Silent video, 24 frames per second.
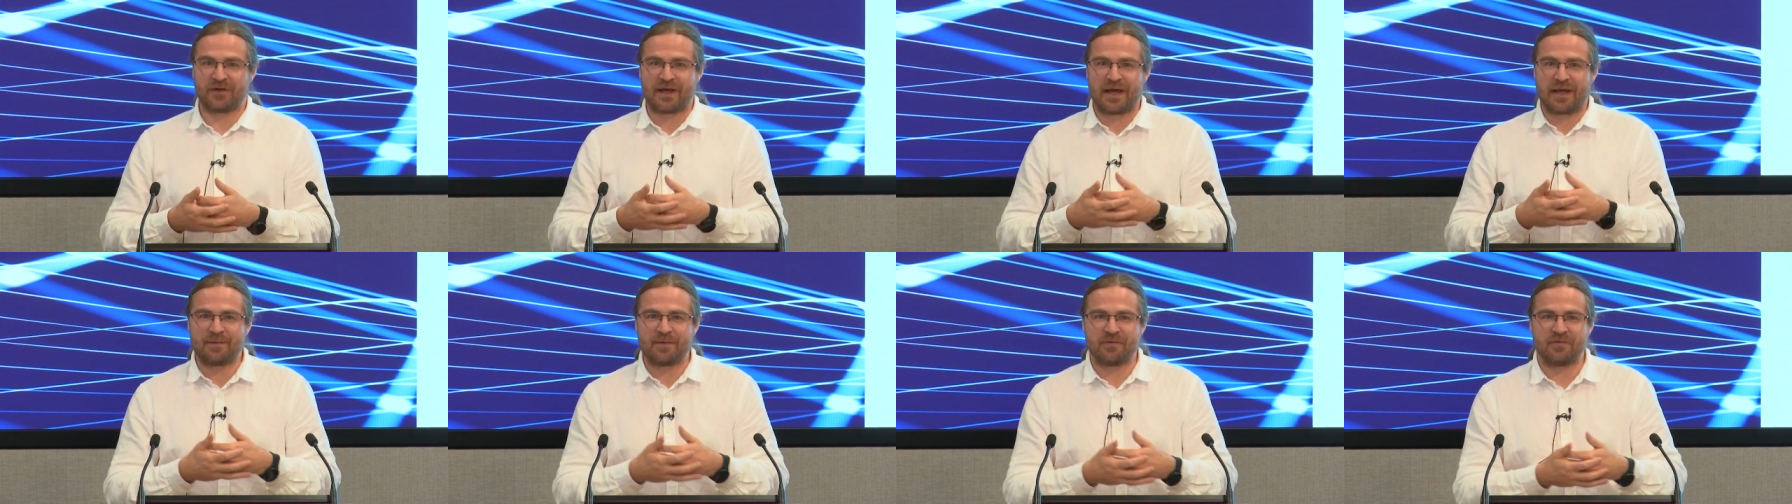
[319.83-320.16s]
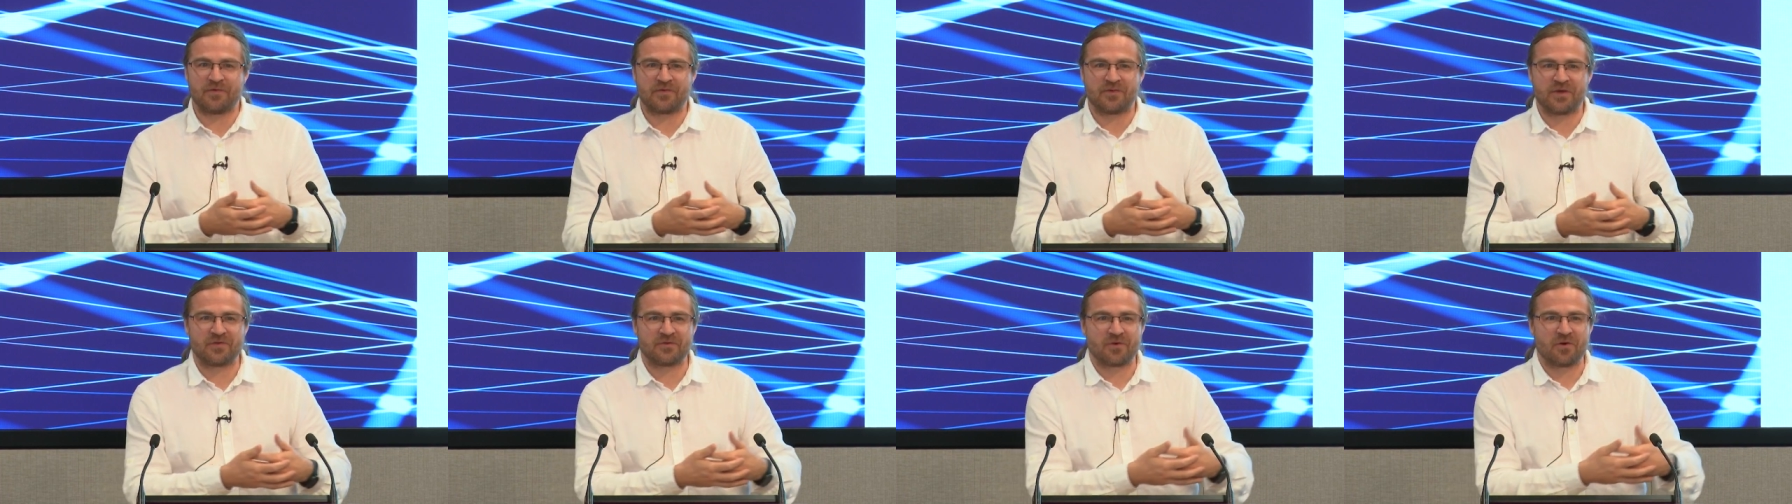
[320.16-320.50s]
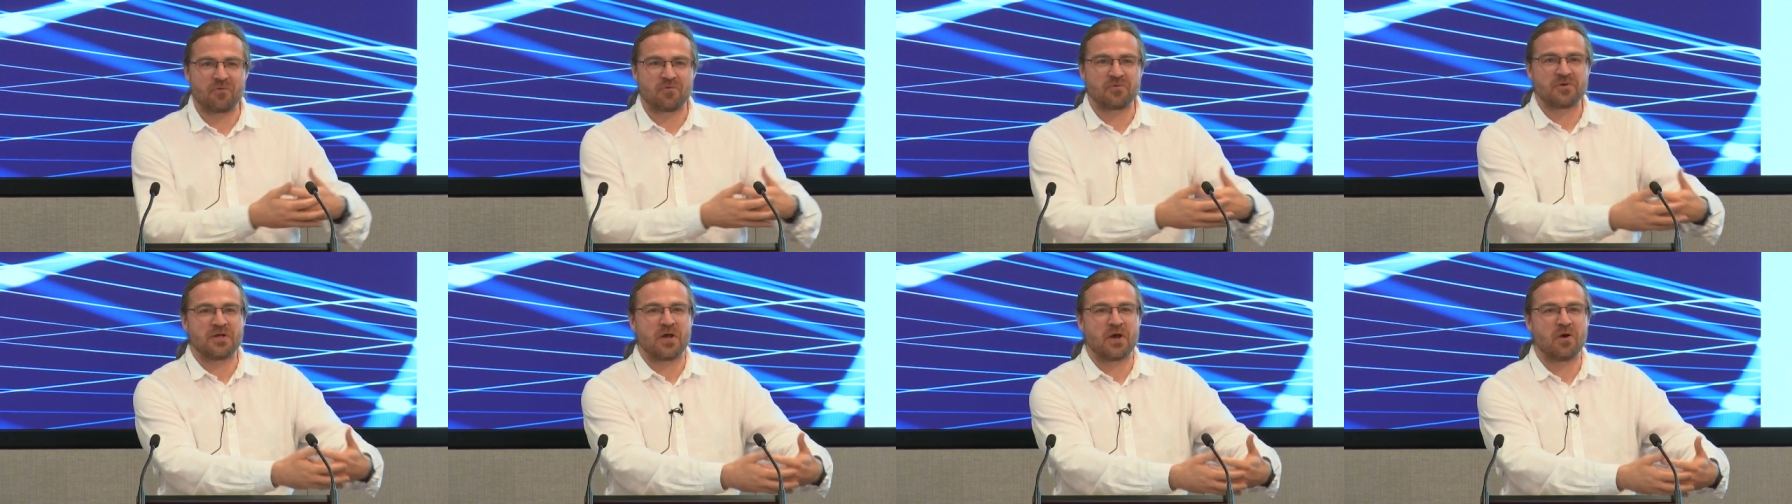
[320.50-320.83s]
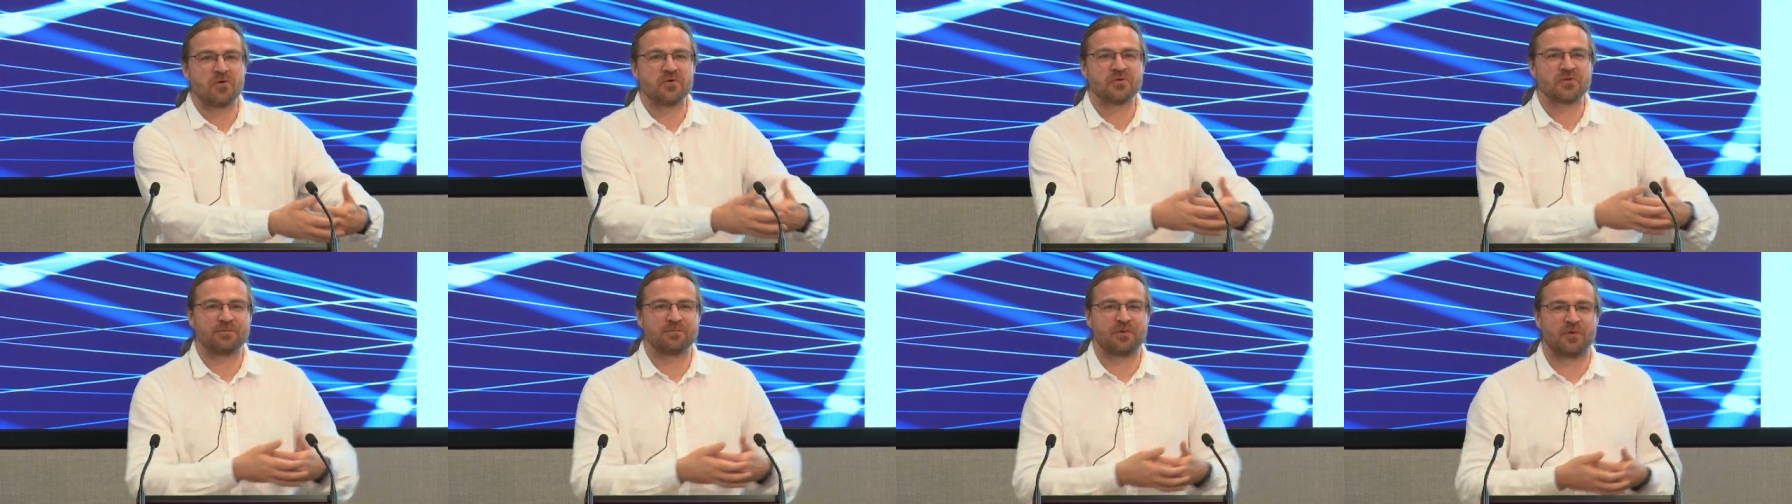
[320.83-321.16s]
an IPv6 only
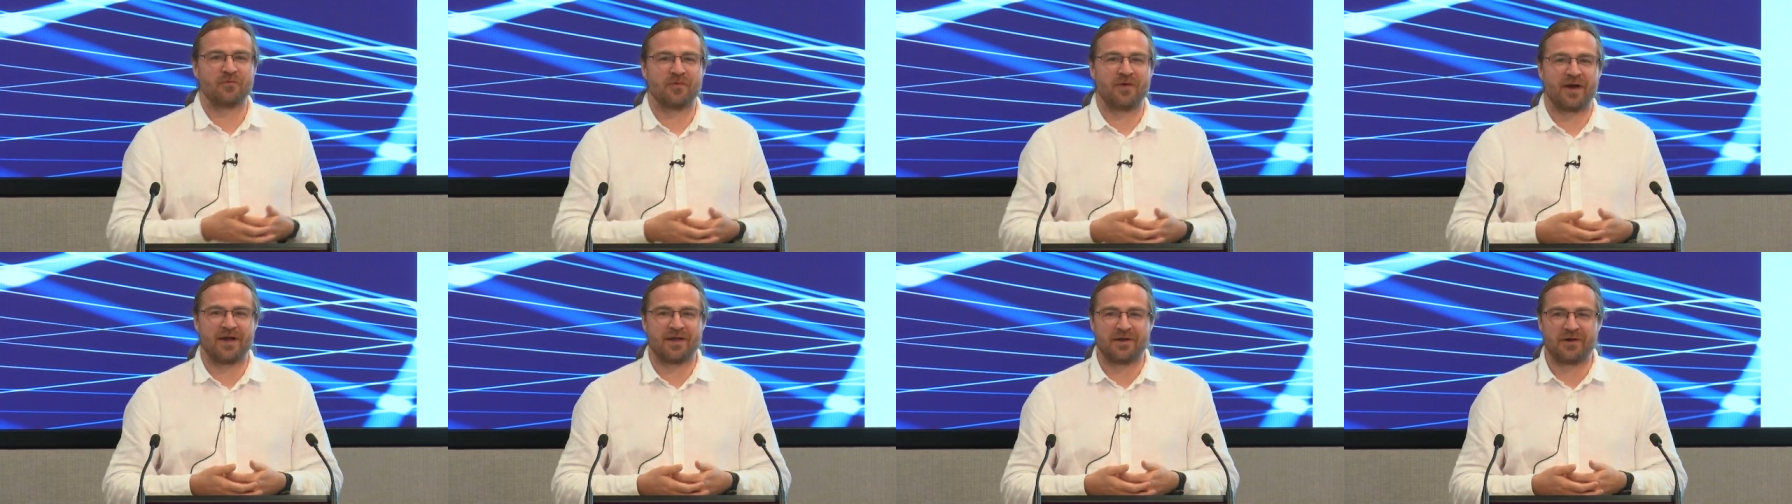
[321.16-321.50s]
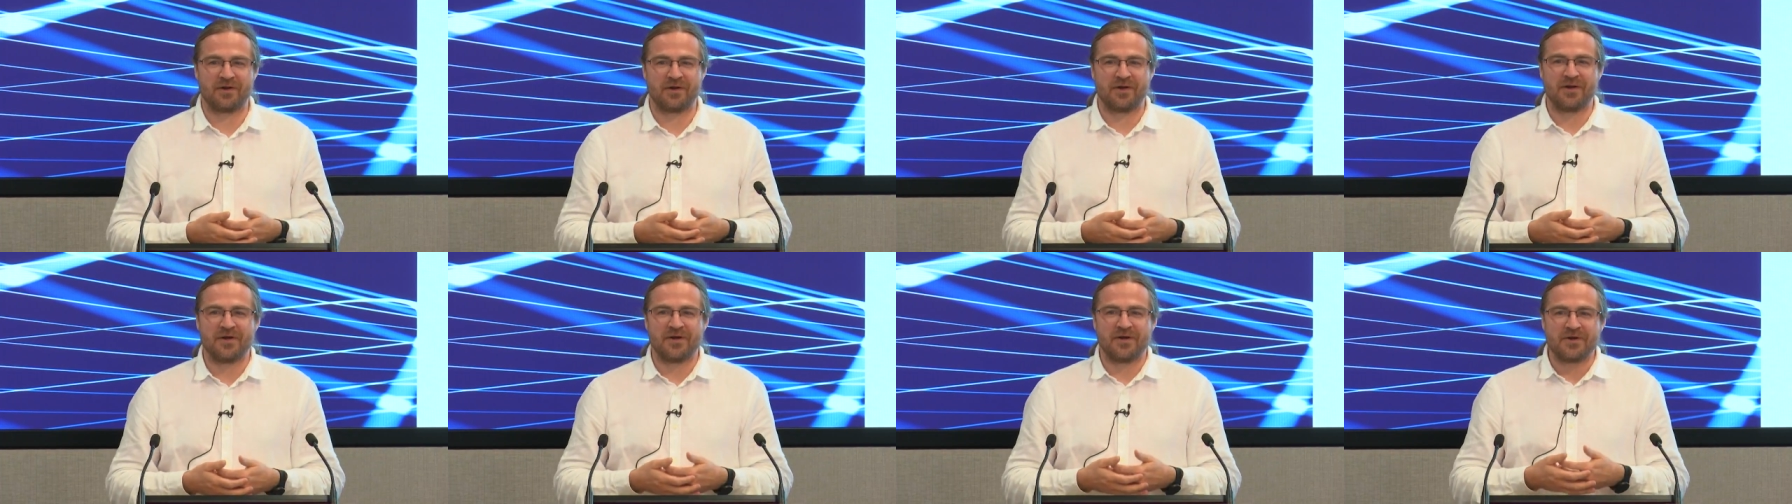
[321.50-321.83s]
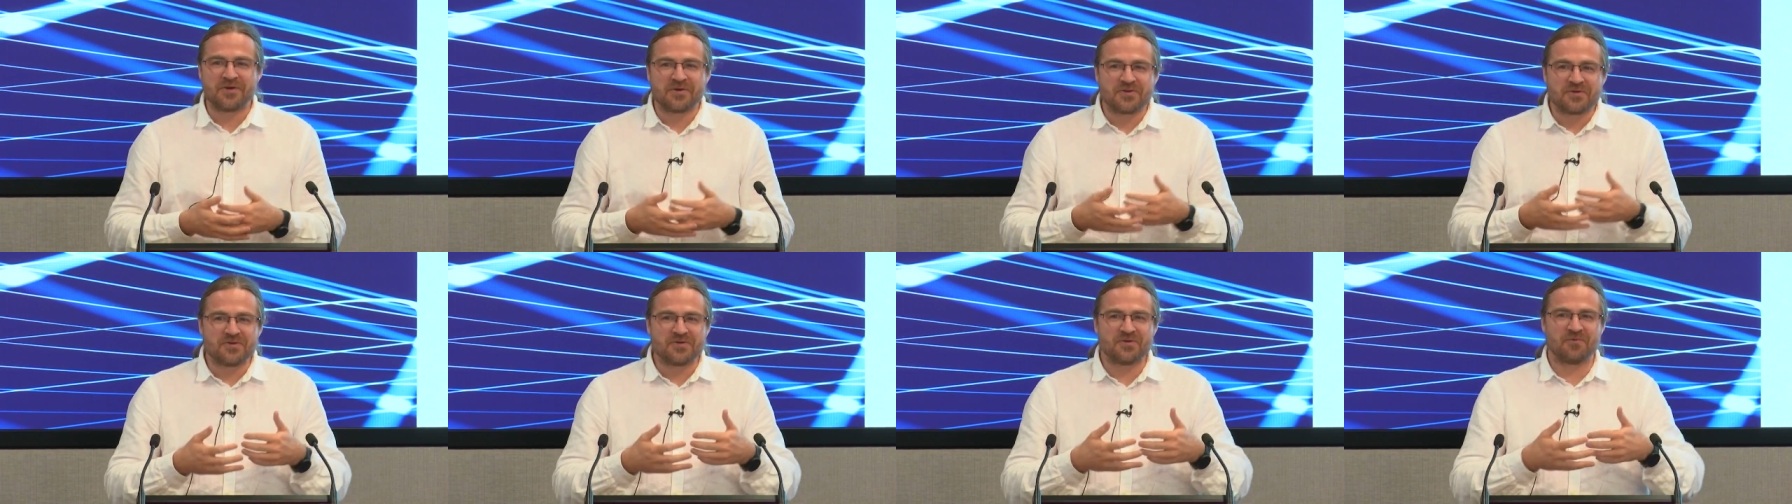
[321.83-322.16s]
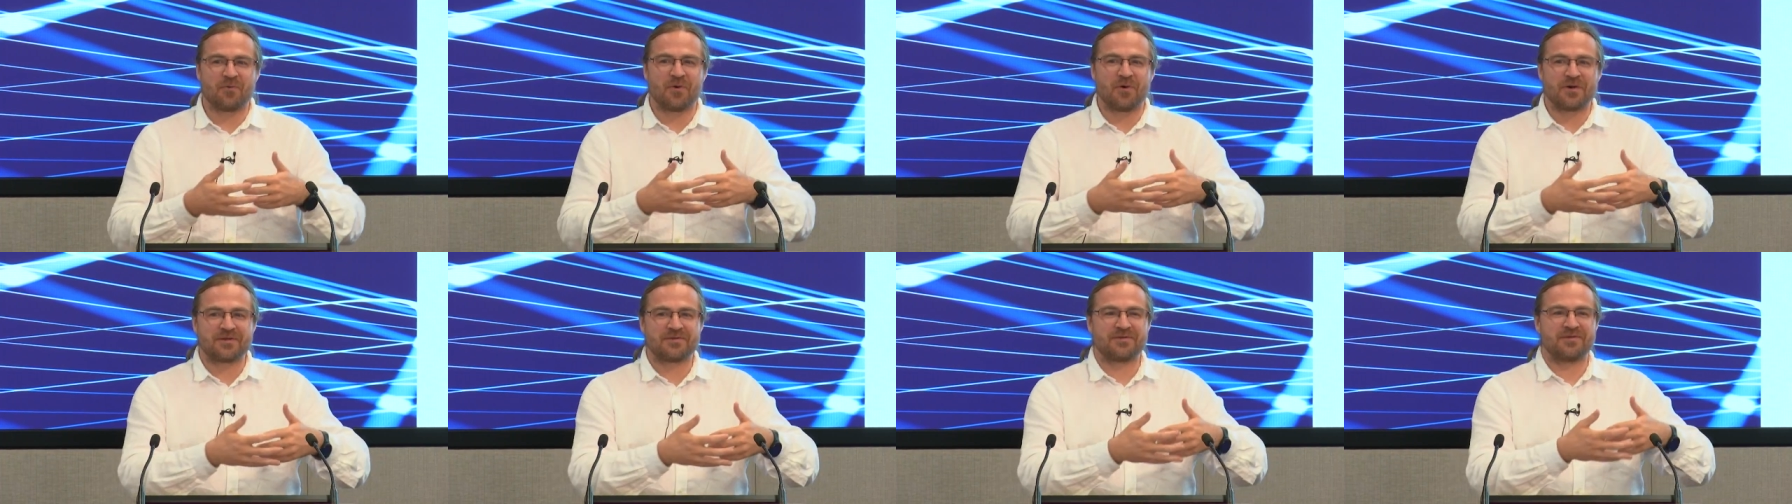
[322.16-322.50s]
hosting provider, you
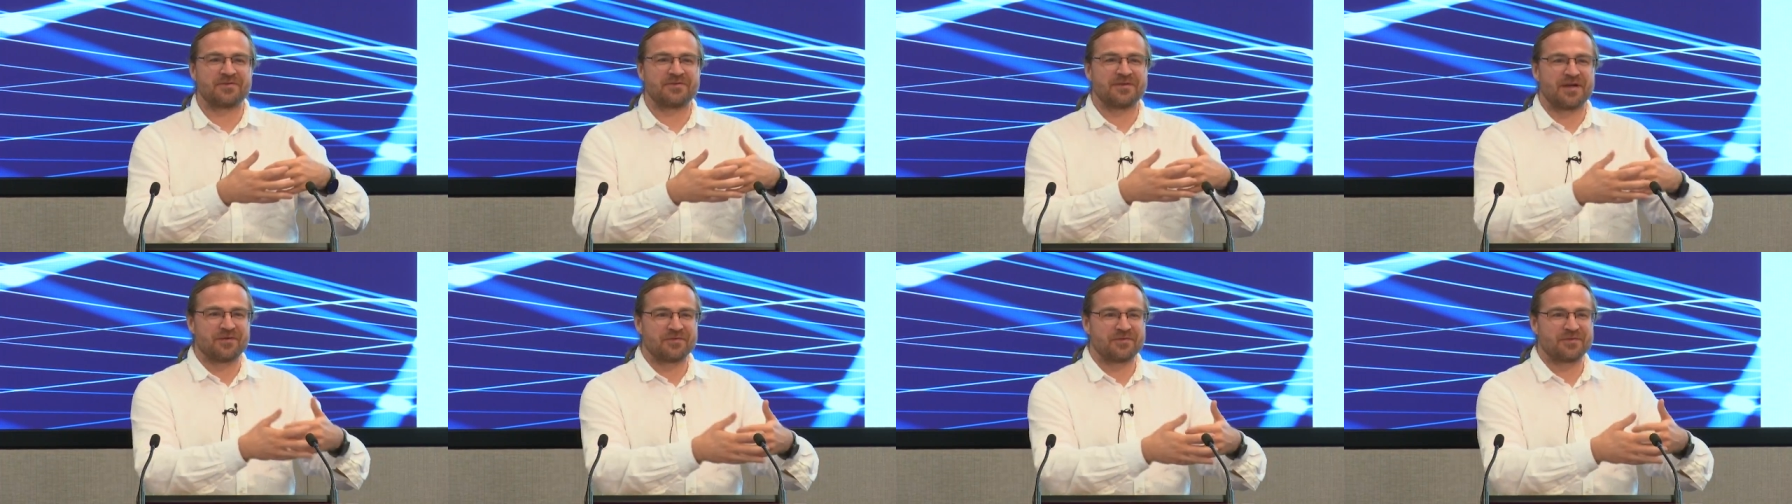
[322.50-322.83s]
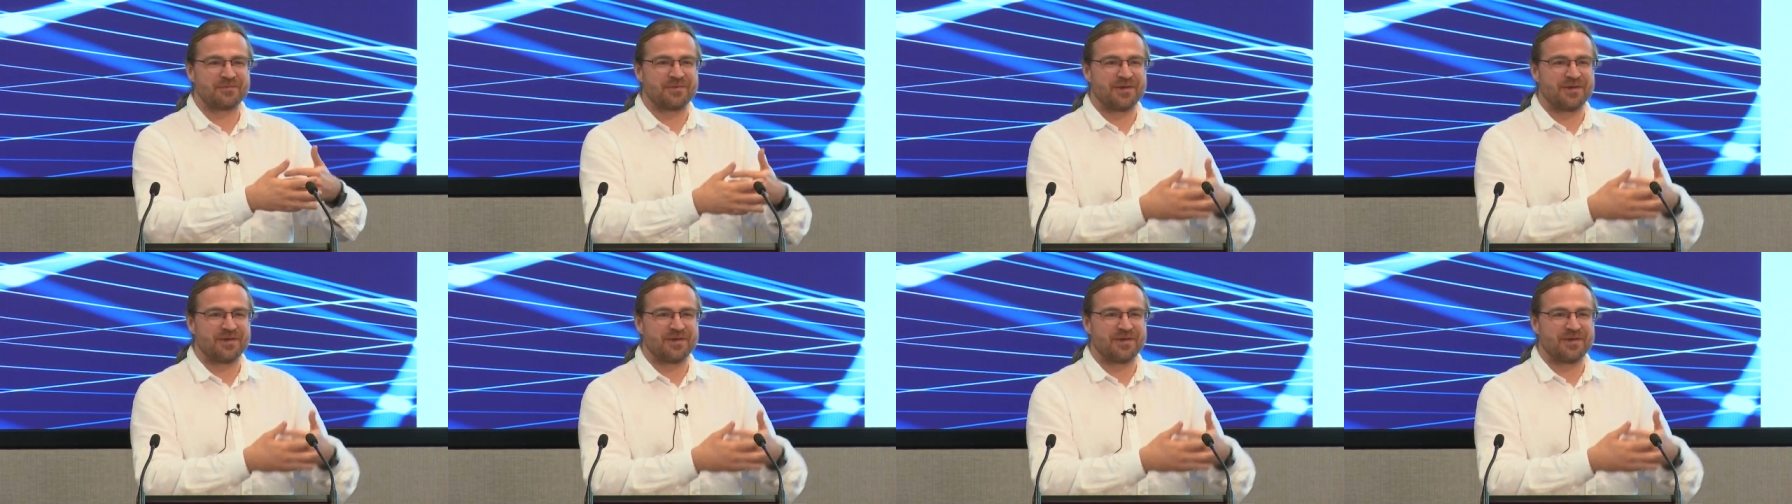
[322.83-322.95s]
want the stuff to be